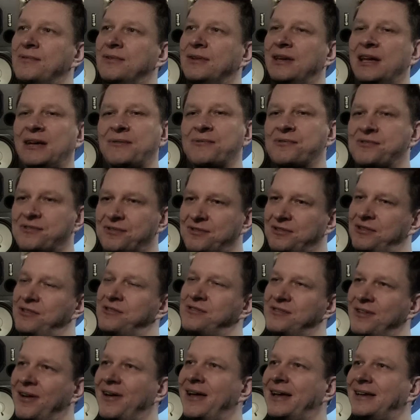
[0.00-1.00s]
and that was
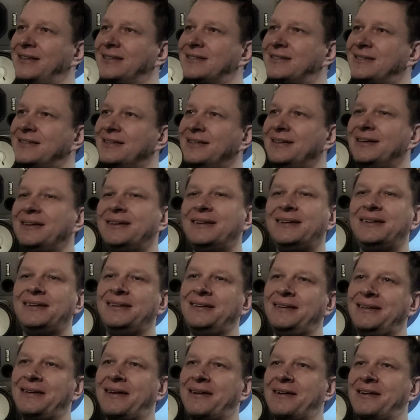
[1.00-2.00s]
designed,
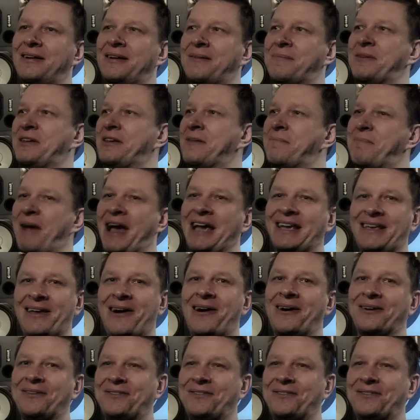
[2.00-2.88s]
you know, I mean, the backyard